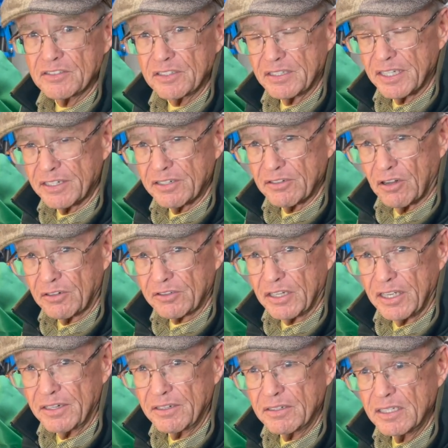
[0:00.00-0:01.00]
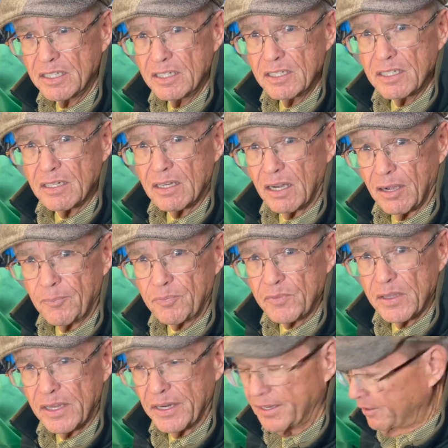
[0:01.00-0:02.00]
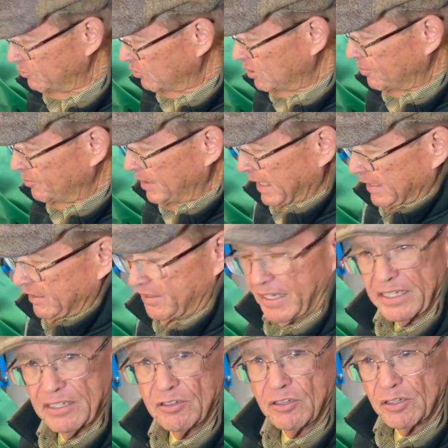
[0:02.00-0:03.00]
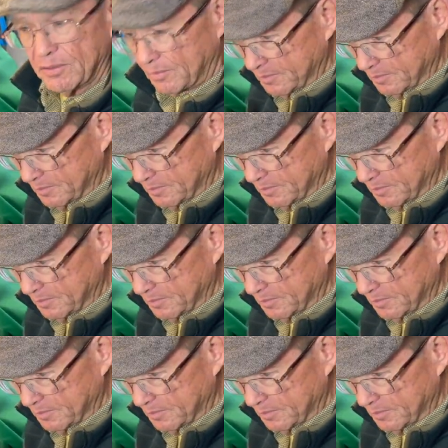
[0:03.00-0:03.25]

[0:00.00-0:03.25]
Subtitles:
and get it all done, and then we'll come back and take a look.